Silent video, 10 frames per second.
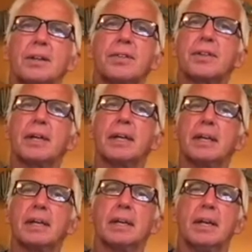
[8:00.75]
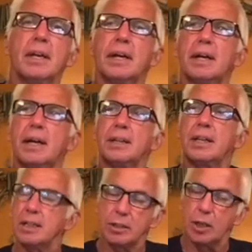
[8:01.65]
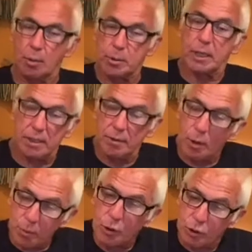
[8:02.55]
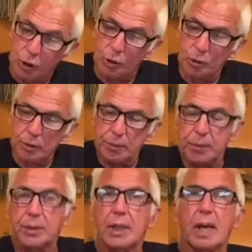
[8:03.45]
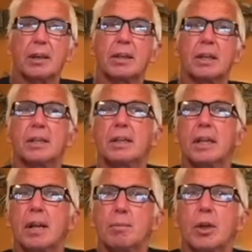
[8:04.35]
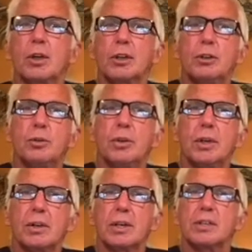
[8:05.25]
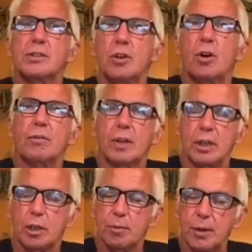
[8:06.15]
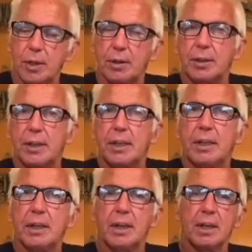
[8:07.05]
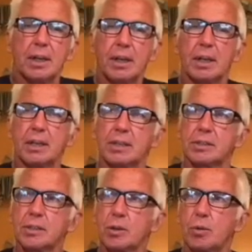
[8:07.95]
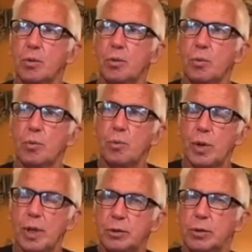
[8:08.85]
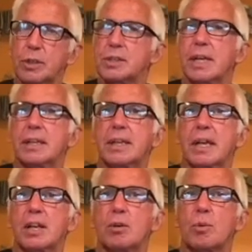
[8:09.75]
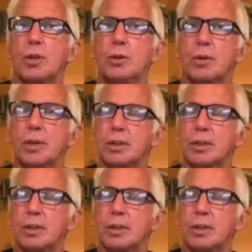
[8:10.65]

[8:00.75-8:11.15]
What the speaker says: thing, the objective number 2 that I'm looking to do here is the Overland community is we do this get together where you can